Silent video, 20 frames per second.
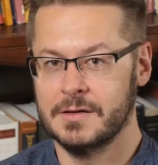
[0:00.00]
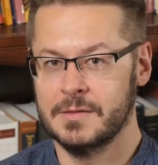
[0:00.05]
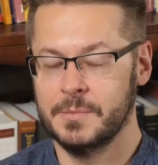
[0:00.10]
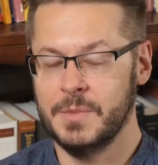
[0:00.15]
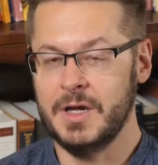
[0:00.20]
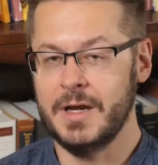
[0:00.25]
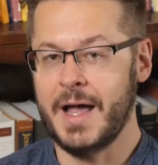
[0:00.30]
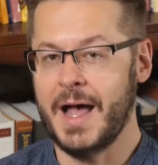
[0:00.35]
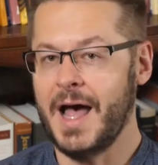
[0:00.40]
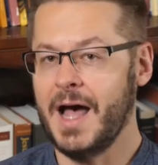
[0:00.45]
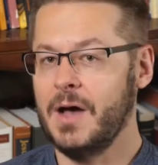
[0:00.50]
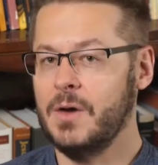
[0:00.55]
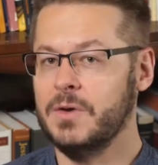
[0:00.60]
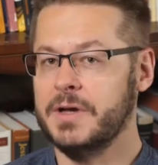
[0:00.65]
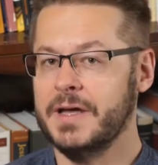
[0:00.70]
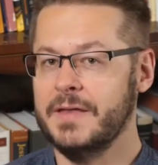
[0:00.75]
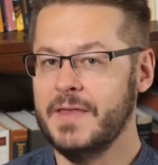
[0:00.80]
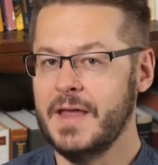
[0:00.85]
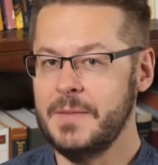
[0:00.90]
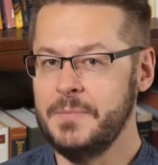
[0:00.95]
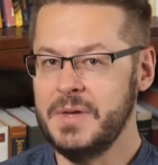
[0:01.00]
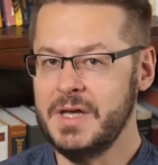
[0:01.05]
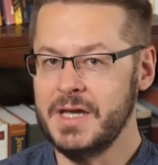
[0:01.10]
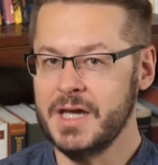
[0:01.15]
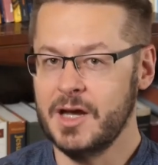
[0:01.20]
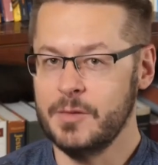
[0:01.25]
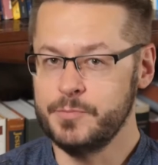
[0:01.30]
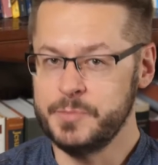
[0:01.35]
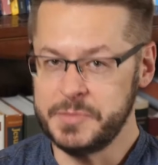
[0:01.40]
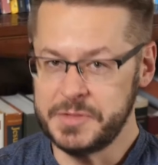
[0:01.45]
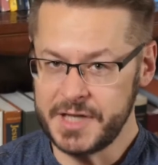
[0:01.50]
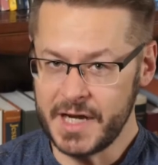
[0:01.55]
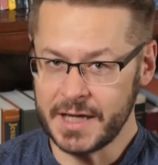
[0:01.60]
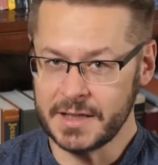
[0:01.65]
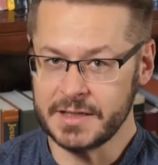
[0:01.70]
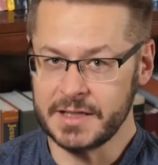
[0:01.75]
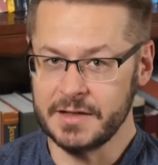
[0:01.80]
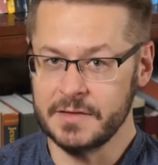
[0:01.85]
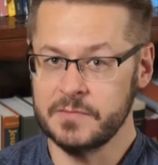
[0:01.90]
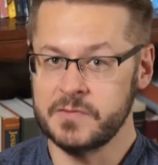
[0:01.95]
But how can they be
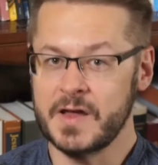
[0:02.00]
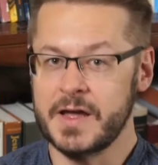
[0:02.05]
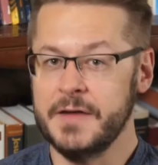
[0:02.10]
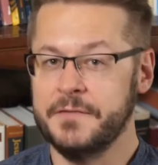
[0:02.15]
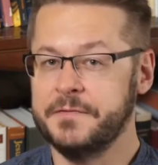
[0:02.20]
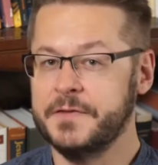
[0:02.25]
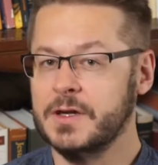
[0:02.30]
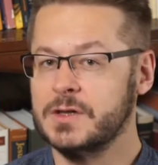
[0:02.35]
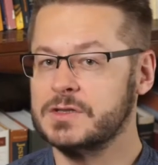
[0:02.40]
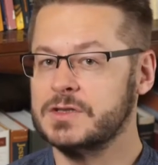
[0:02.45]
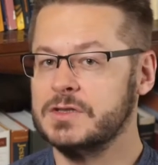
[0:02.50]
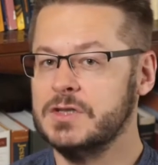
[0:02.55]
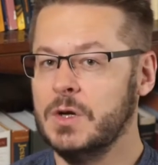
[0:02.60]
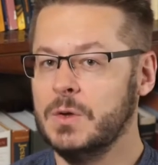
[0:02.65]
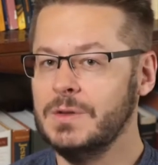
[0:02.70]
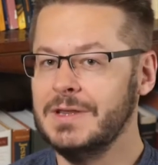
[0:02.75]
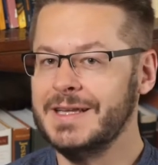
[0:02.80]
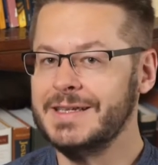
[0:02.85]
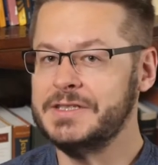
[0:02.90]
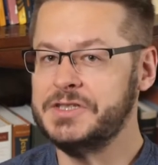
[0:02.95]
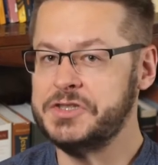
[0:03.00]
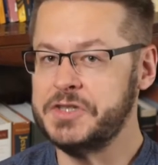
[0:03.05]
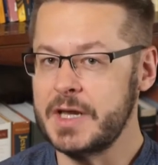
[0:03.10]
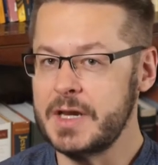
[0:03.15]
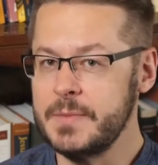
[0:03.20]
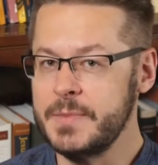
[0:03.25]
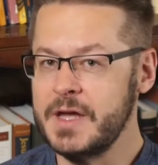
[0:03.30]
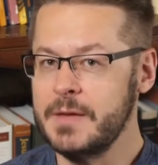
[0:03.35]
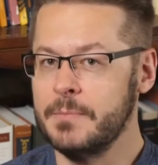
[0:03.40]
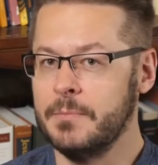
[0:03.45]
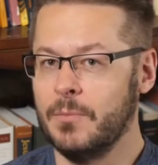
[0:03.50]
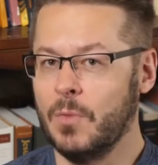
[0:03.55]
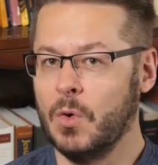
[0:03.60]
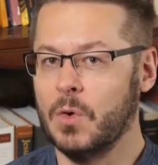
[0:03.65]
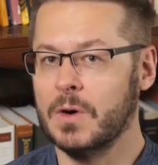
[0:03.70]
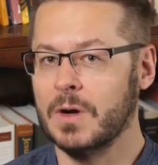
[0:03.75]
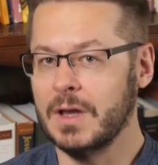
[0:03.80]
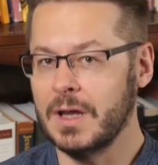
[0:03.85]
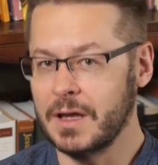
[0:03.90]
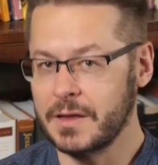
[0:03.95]
objective if there's no legitimate
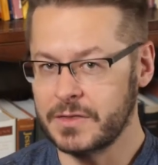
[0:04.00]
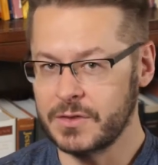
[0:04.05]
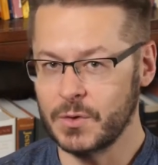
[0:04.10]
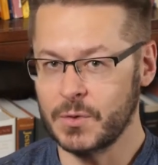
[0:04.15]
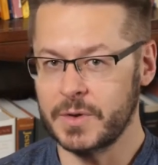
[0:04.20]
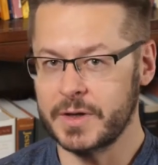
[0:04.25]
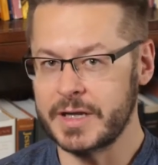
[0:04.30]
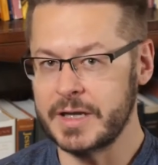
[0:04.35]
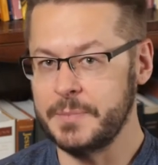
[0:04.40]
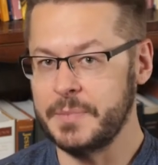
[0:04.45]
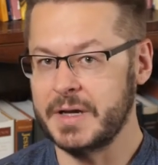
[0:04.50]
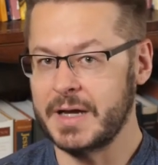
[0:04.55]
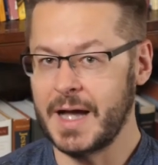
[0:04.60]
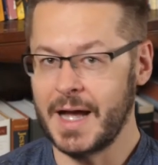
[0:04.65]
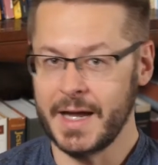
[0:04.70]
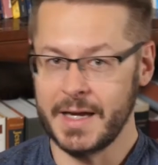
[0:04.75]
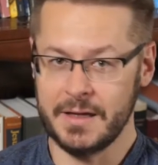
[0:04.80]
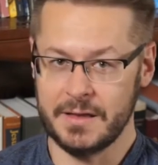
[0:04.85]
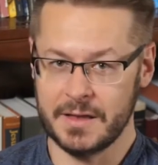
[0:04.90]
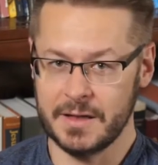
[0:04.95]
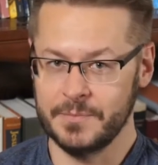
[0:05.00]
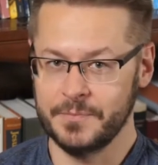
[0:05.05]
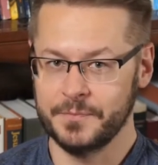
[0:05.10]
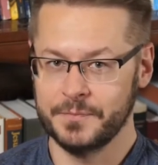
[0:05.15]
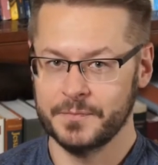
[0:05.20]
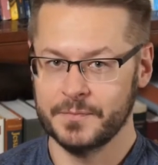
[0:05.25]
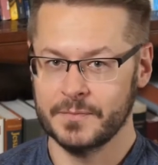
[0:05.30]
moral authority behind them?